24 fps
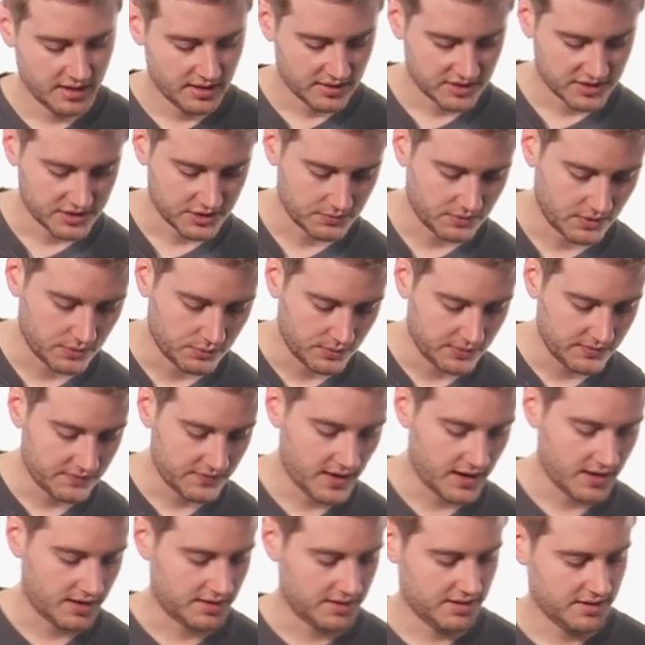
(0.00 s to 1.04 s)
So what we've
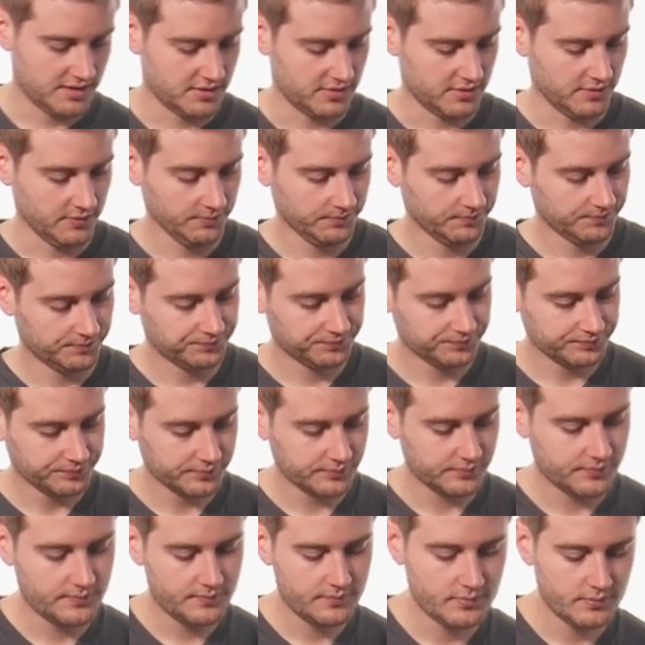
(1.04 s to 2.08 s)
got here
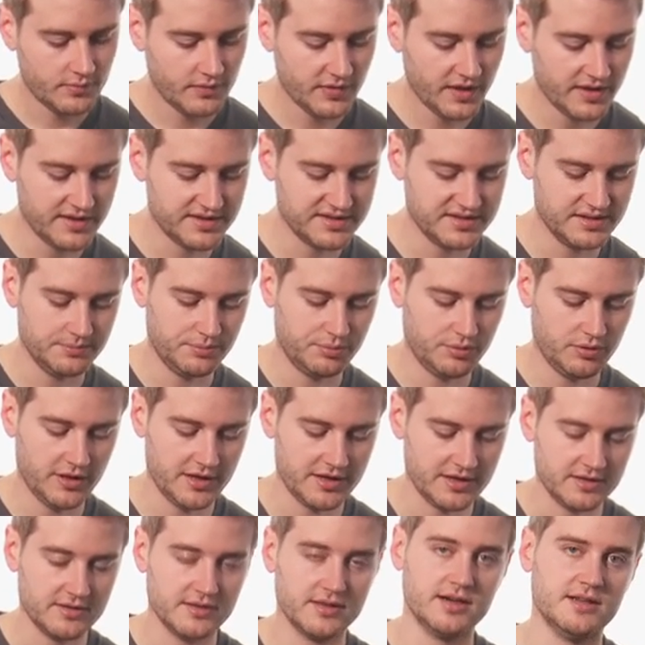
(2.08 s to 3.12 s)
is a
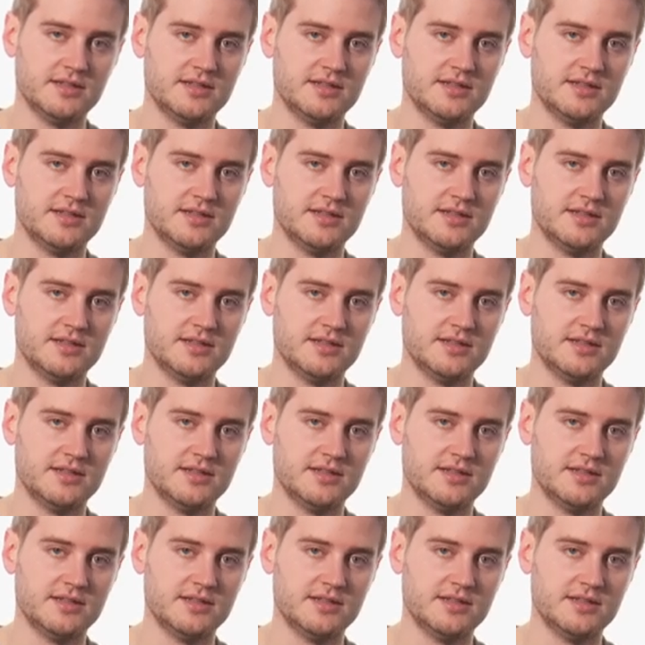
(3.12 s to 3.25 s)
plate that